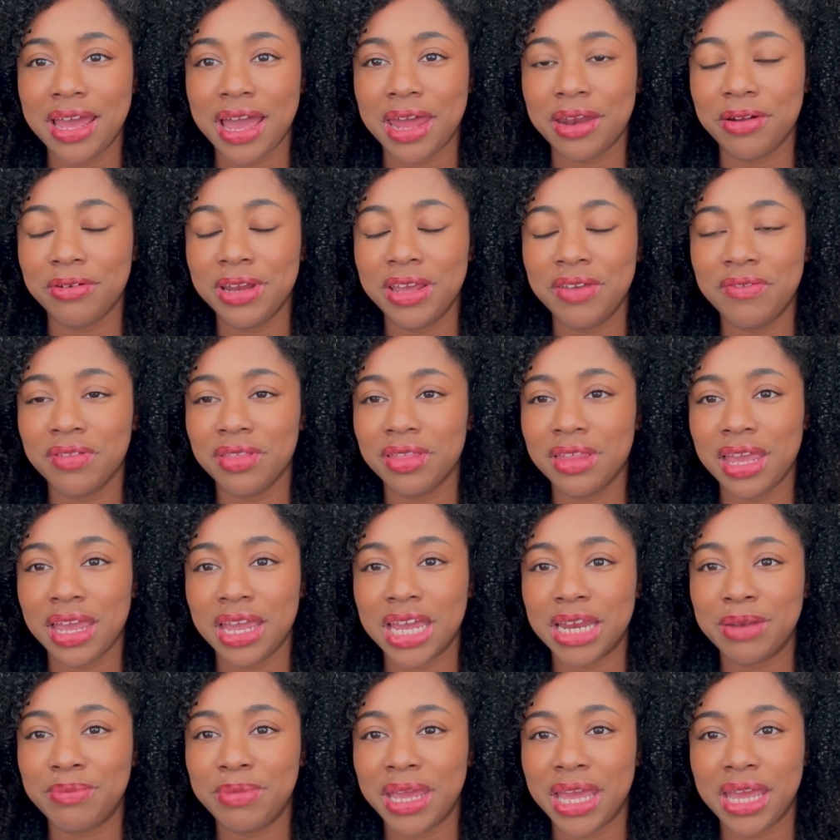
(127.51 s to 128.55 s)
I don't even think
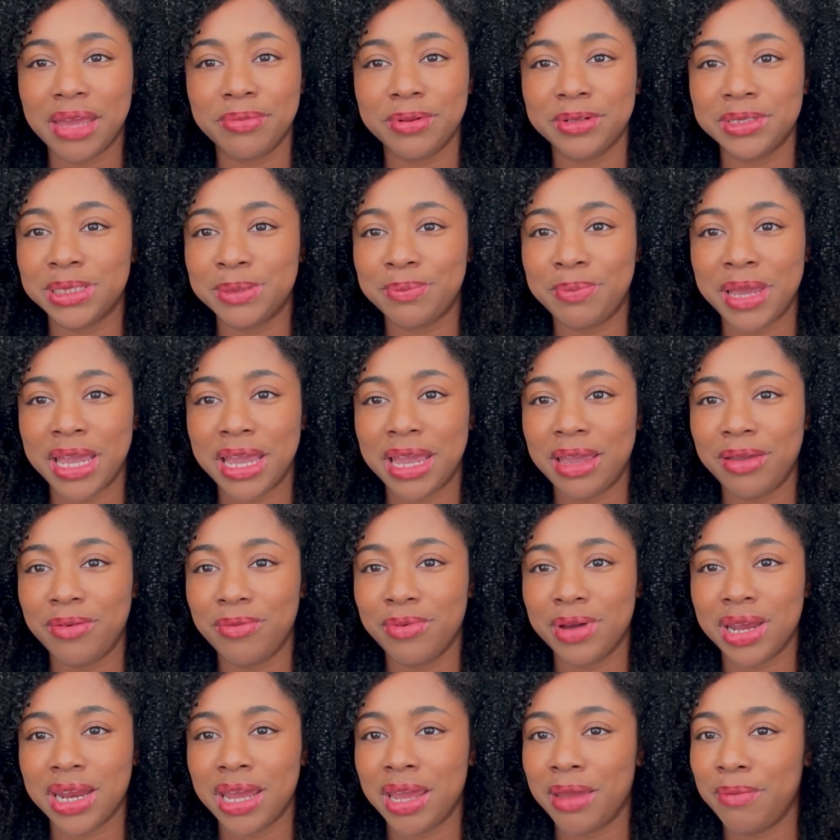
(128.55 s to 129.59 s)
I'd be able to pay
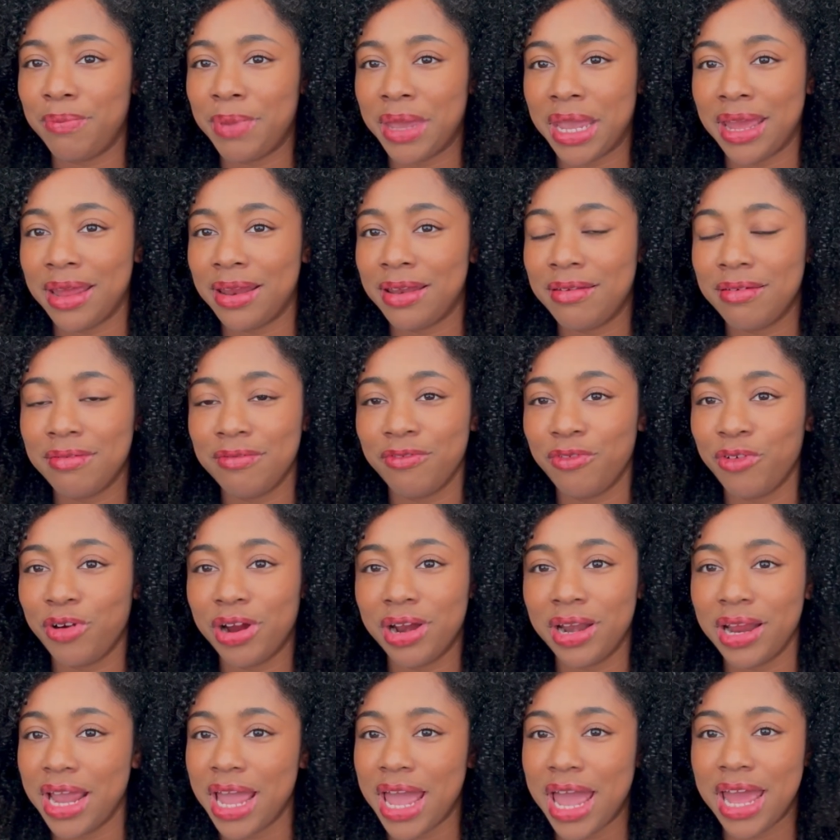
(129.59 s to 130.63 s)
what I paid for
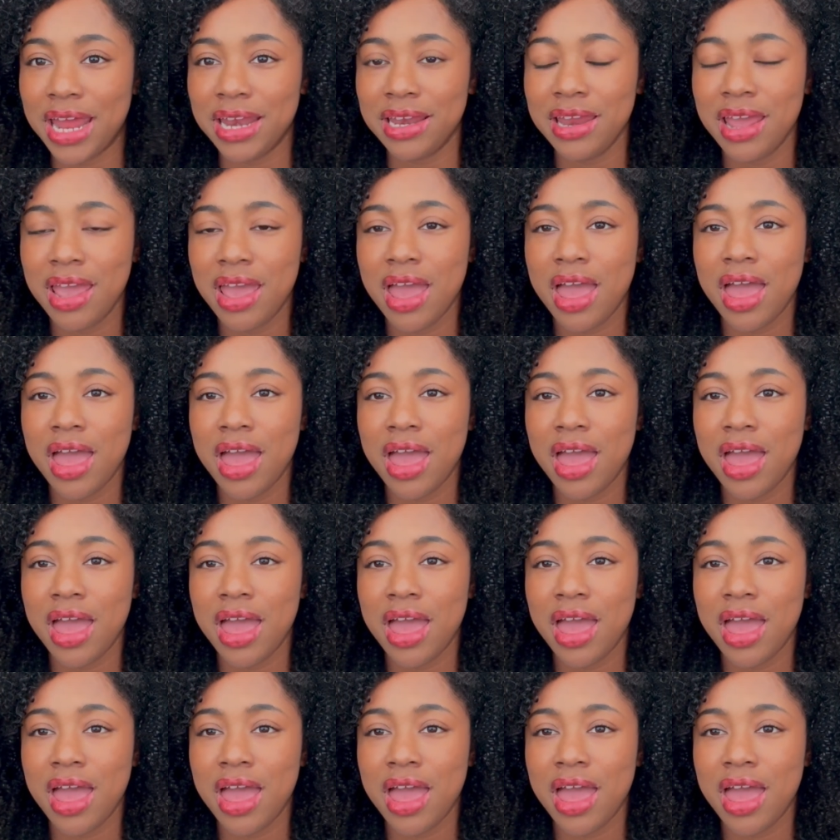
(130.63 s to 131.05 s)
it again.